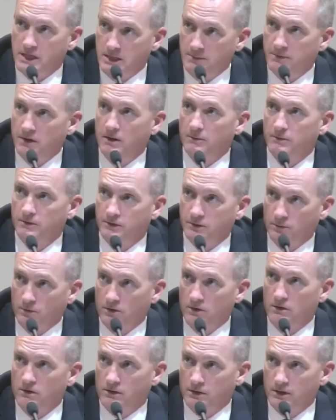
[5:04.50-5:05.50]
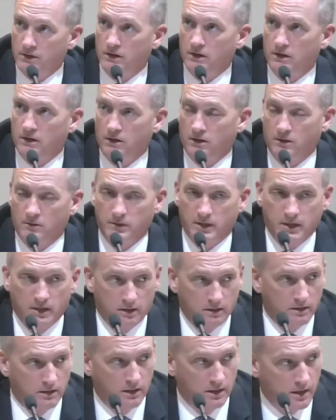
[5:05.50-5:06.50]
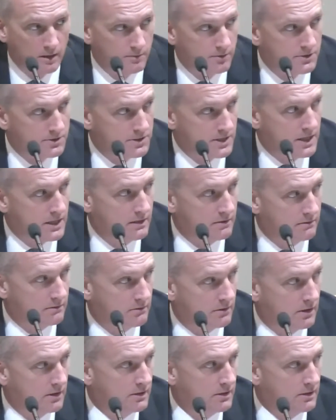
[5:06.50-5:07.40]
to keep up with the work, um, and, and I appreciate,